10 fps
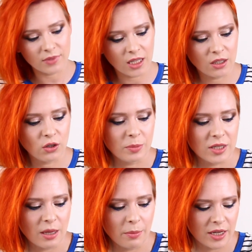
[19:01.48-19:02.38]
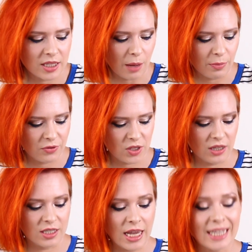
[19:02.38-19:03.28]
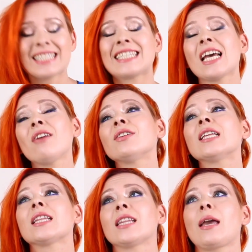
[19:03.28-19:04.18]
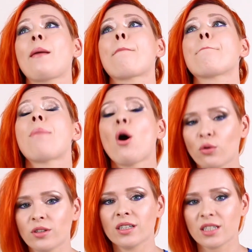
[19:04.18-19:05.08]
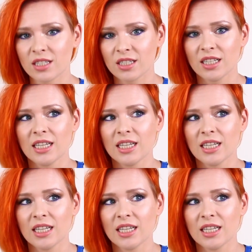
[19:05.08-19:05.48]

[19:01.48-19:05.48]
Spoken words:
it could be somebody's cup of tea. It's definitely potent.